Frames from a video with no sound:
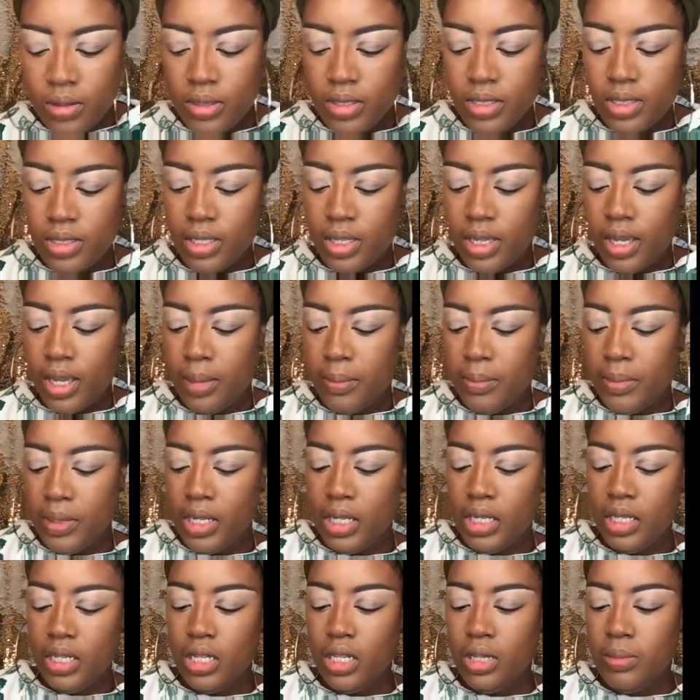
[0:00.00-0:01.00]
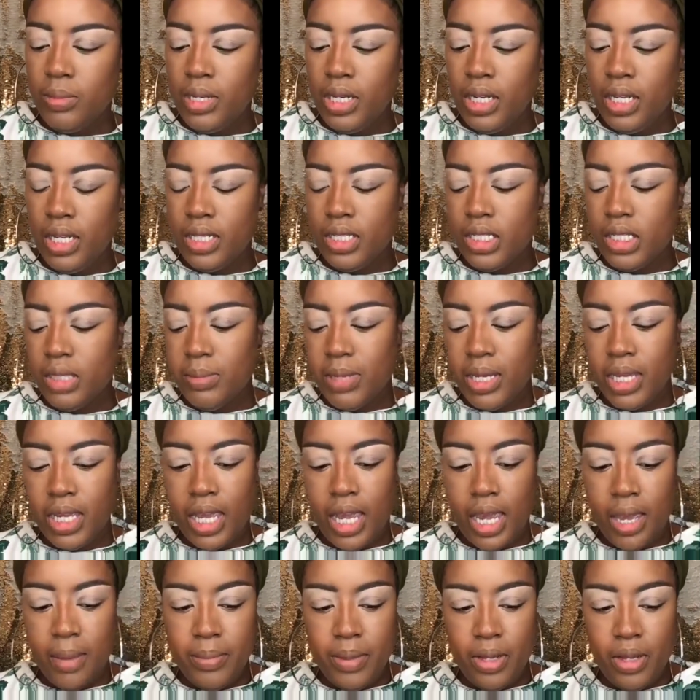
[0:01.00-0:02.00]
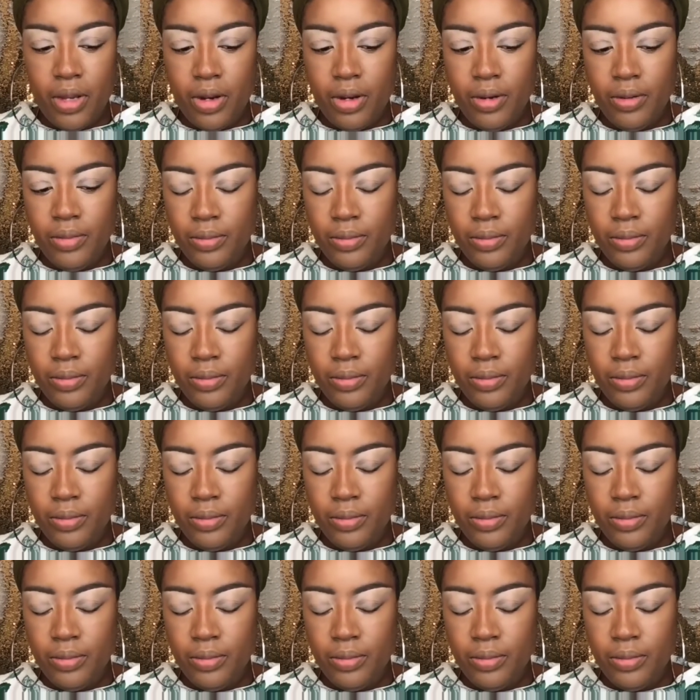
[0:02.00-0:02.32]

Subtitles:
Tap a little bit into my cap here.